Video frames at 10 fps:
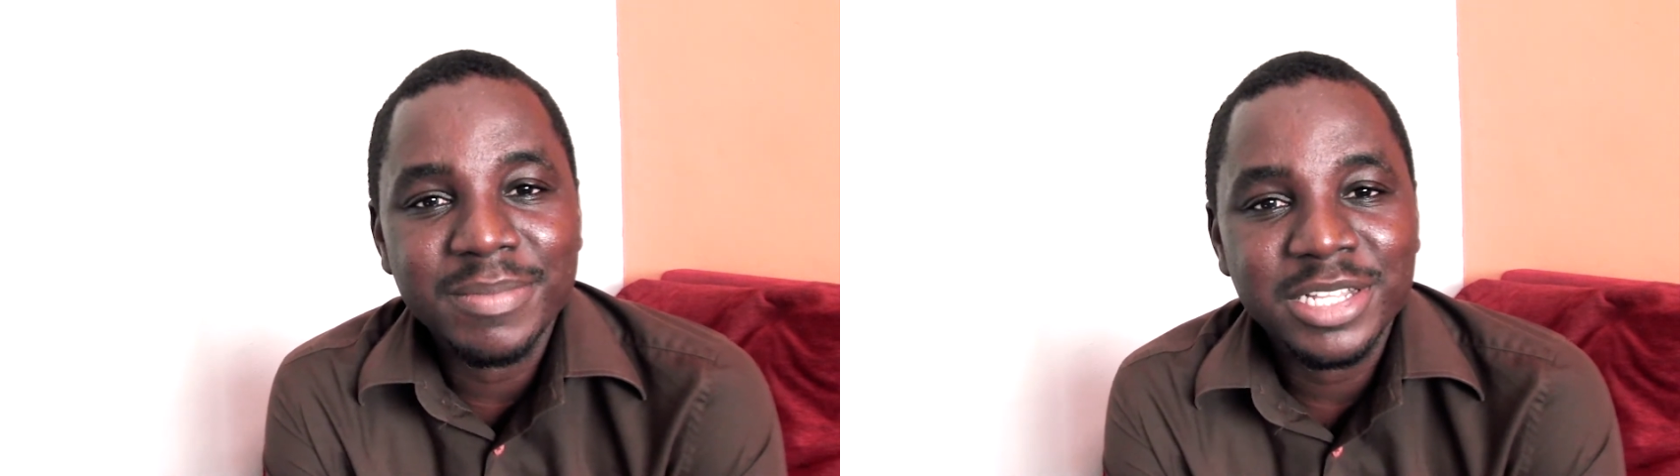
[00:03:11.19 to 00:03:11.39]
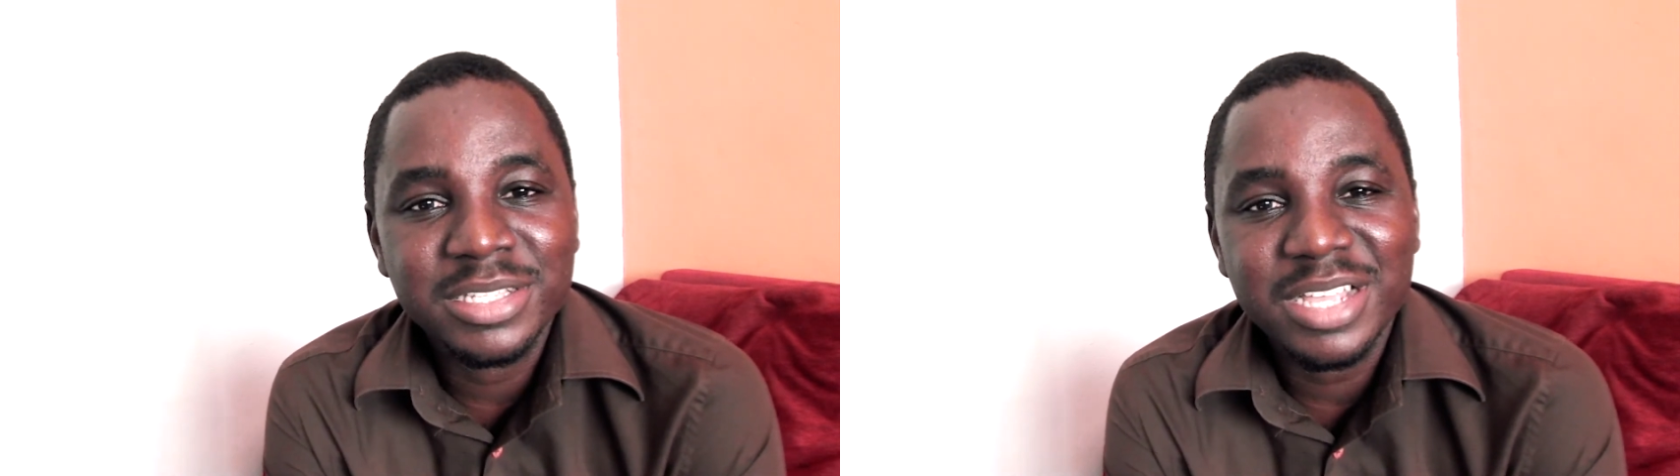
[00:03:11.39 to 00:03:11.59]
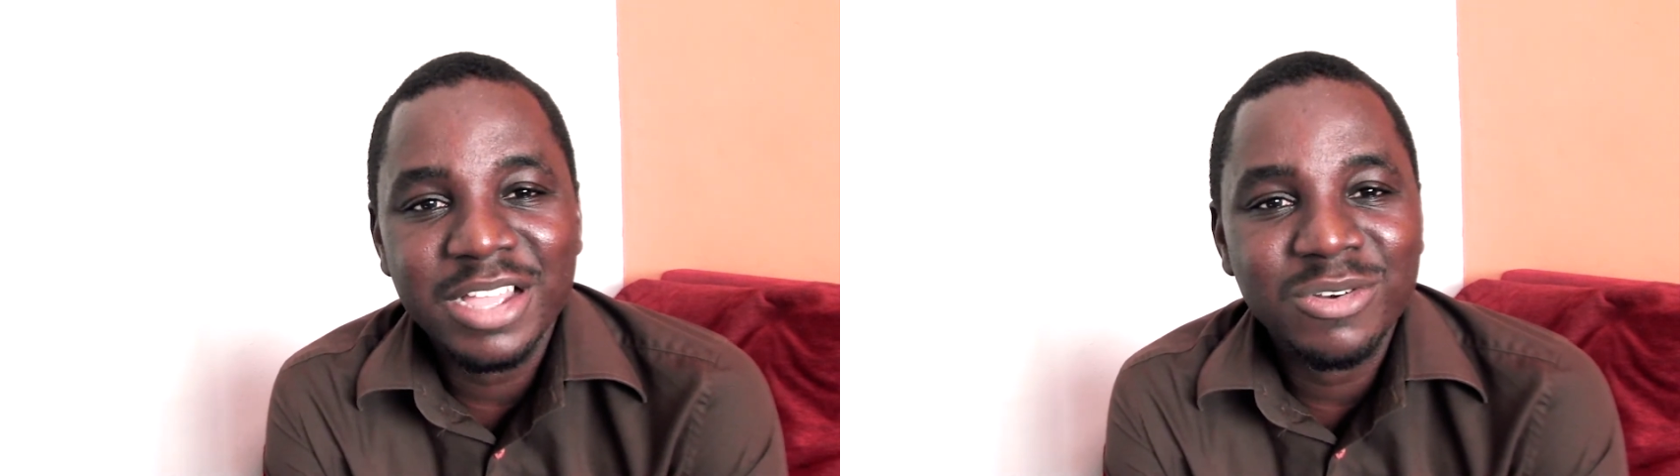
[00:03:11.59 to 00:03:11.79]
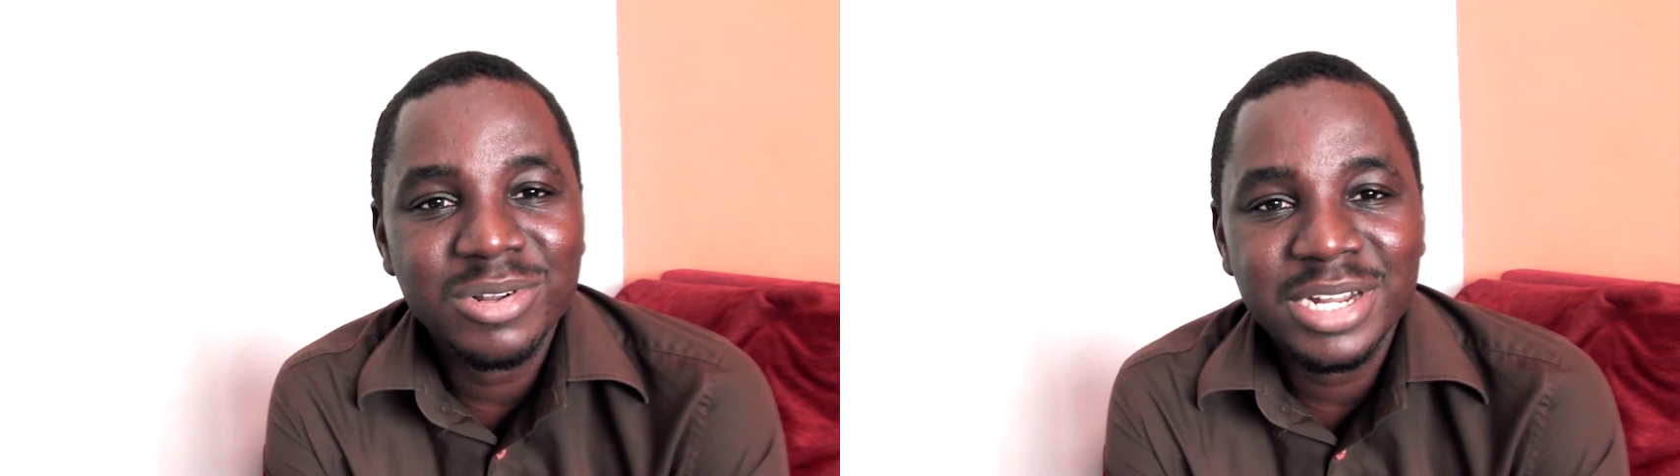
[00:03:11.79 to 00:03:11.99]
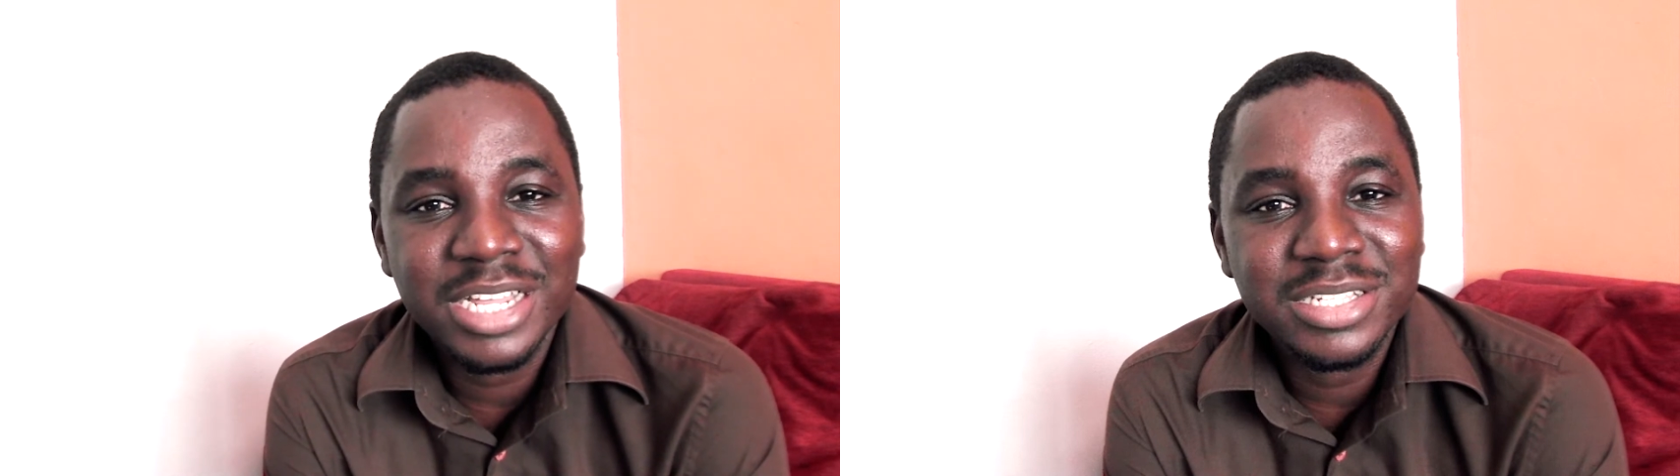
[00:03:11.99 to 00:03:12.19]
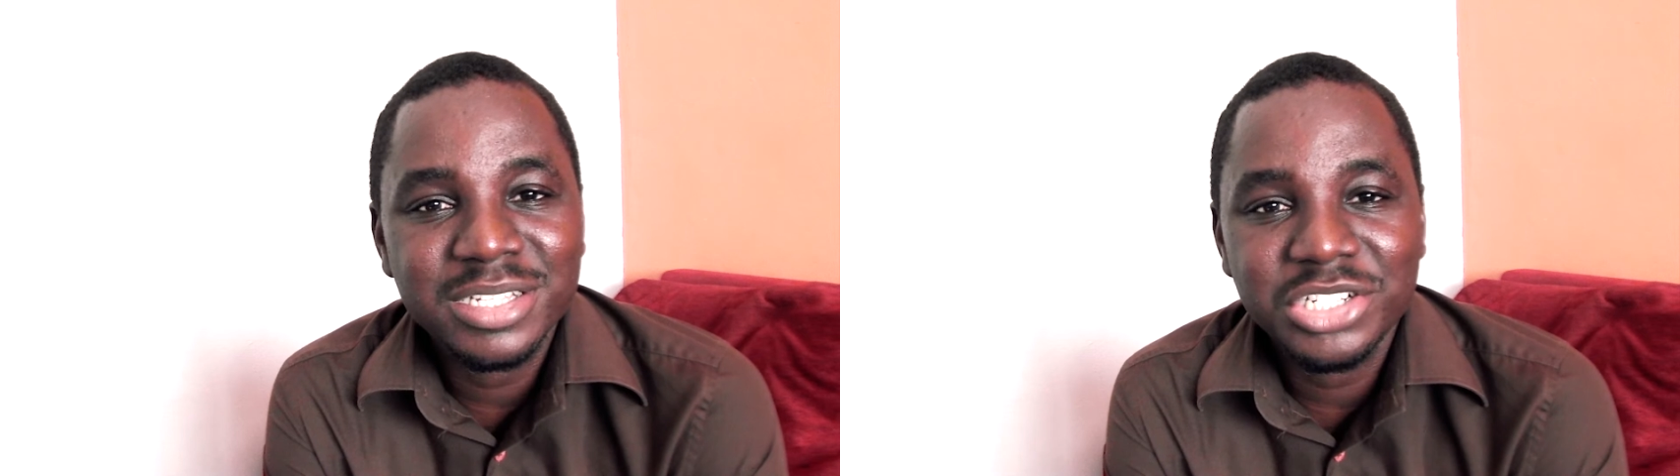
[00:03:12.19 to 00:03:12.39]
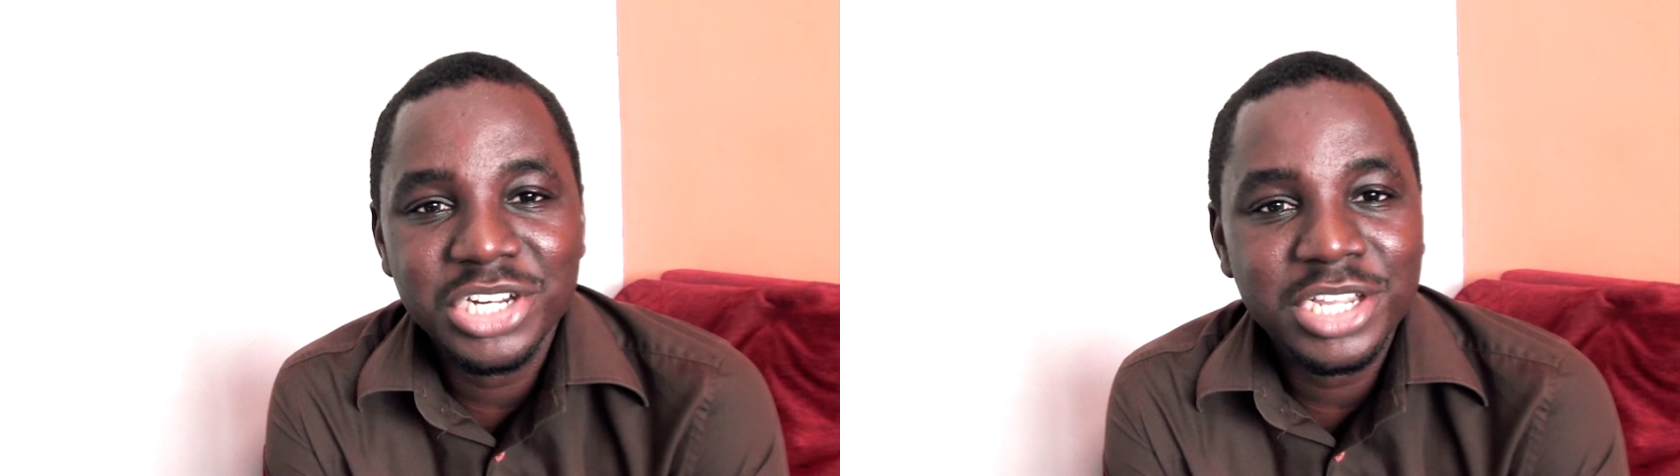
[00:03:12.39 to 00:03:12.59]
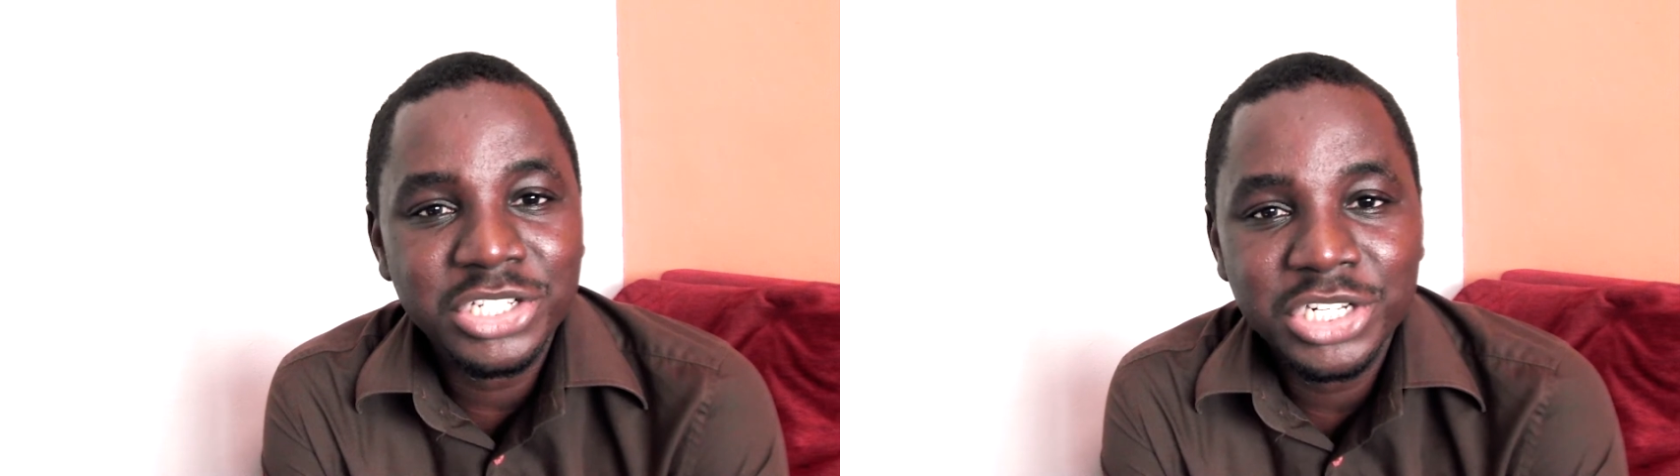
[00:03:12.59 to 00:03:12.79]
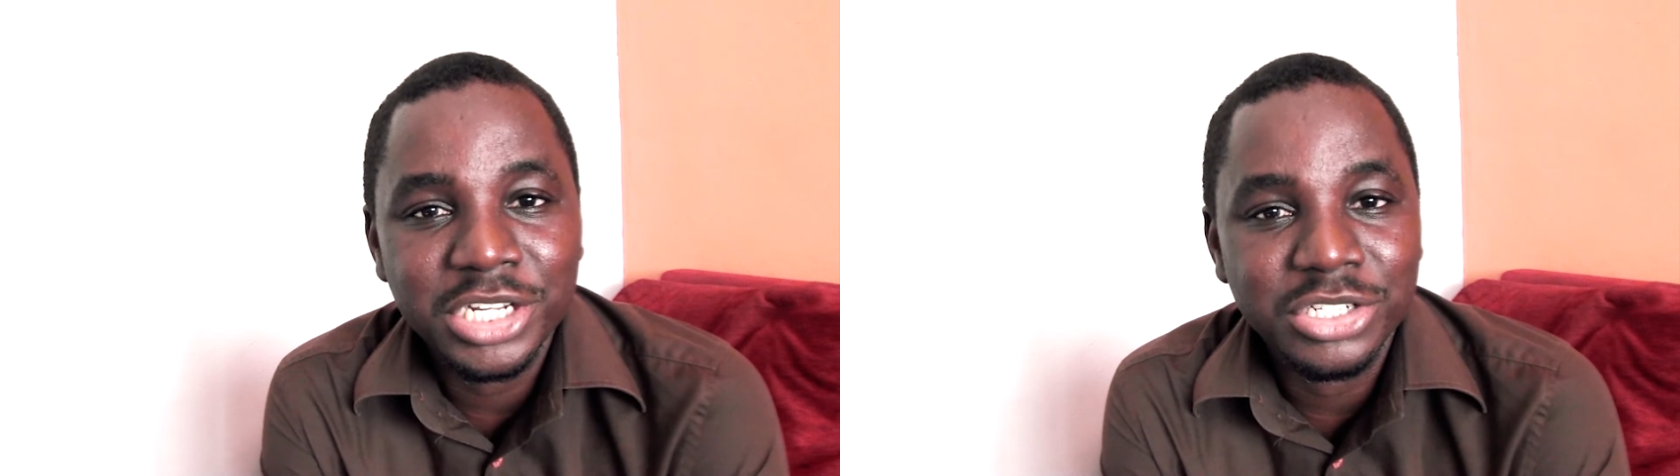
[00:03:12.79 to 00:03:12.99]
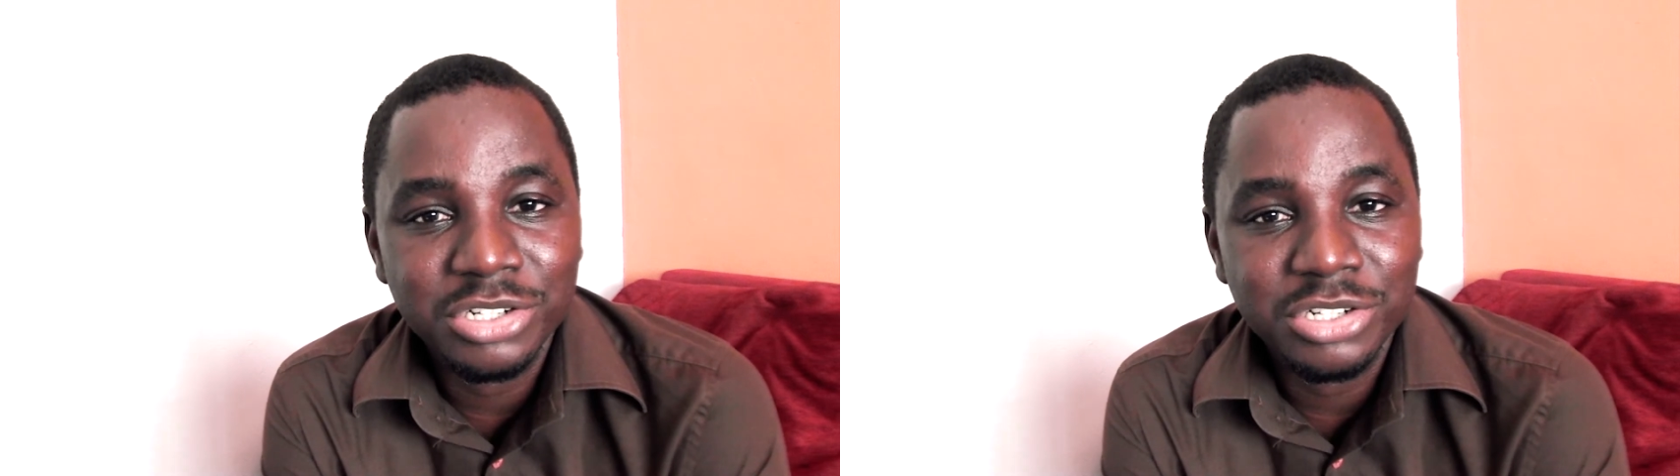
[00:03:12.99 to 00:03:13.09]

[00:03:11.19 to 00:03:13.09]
but I call that chicken change.